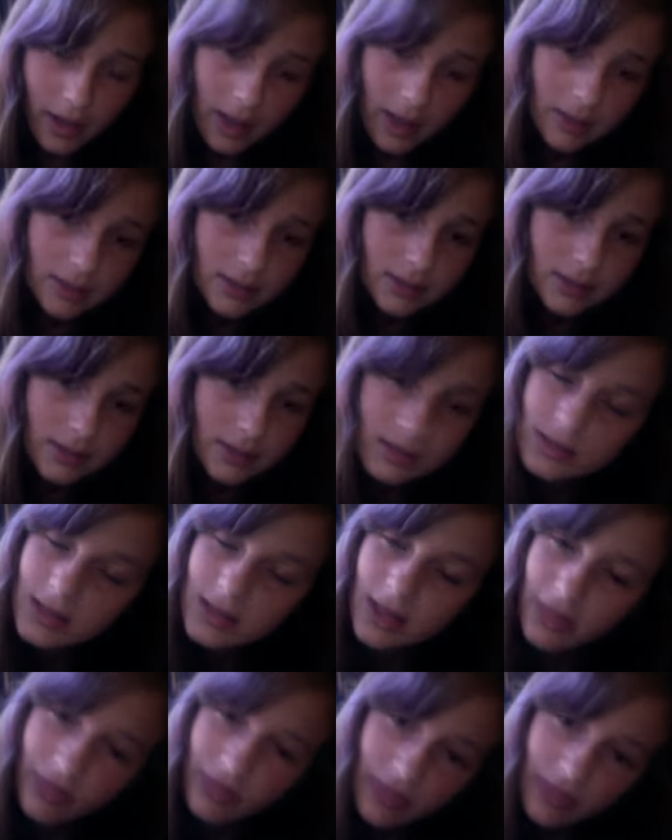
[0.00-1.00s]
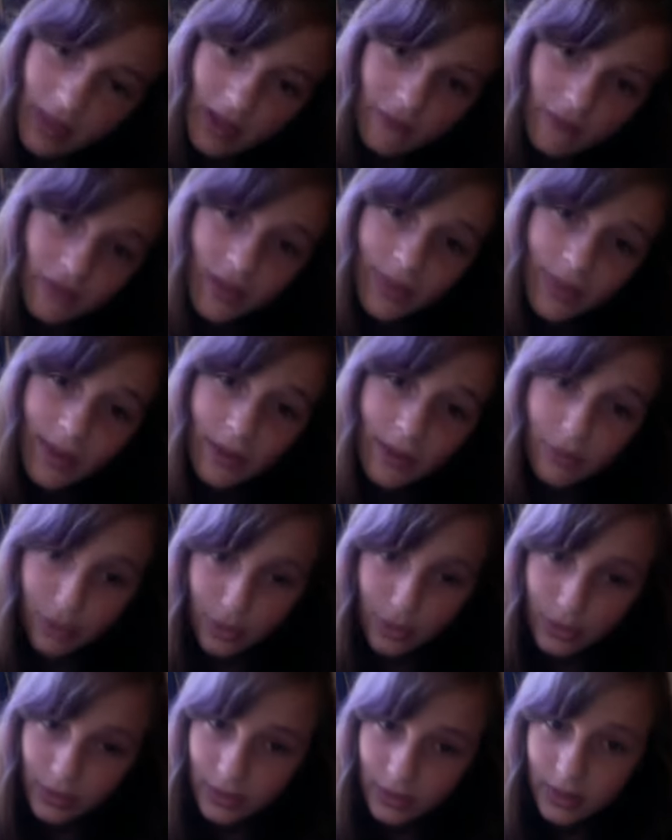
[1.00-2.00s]
And I find that
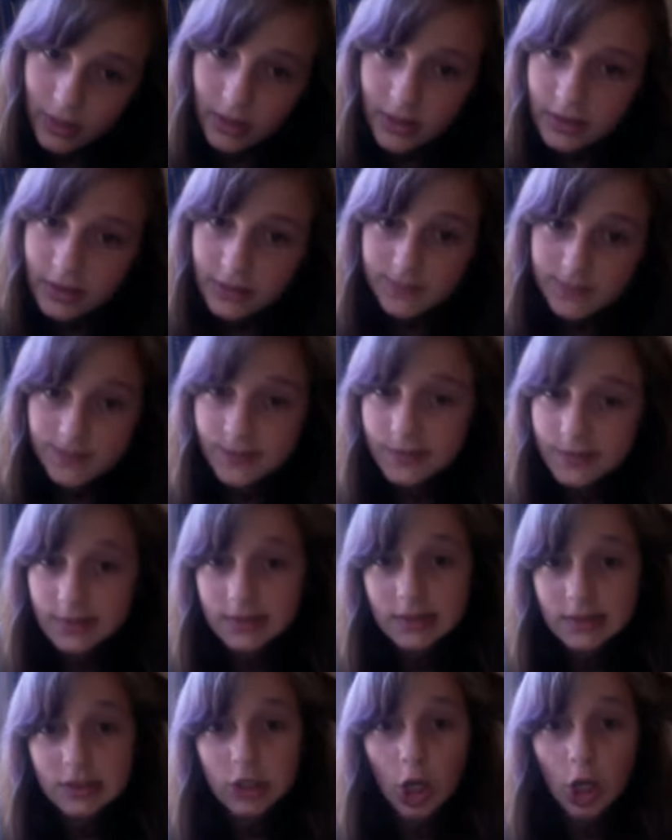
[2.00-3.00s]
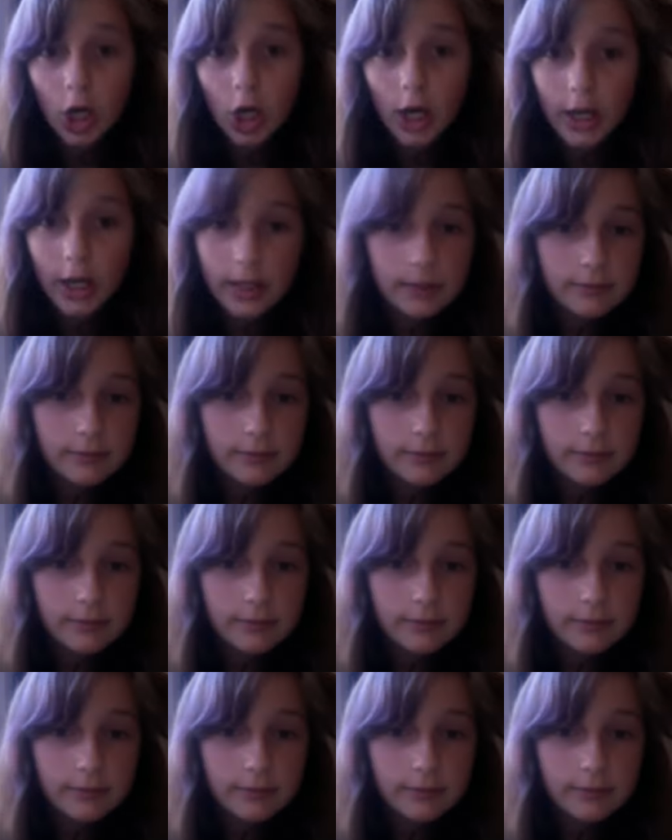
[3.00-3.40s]
rude. Sorry.